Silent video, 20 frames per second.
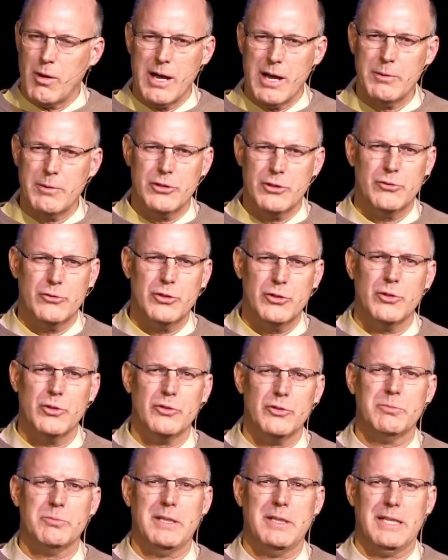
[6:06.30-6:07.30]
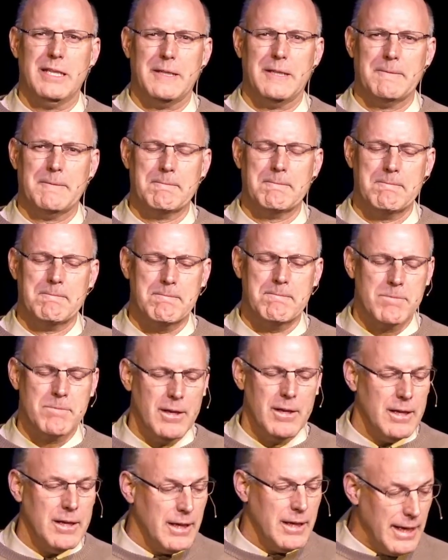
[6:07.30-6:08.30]
why would you choose me?
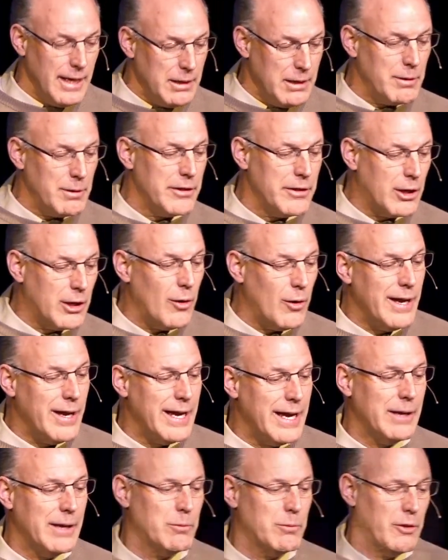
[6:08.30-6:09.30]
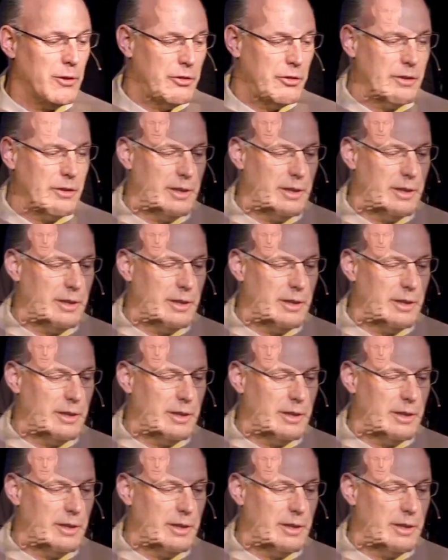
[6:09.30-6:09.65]
Anyway, they go ahead with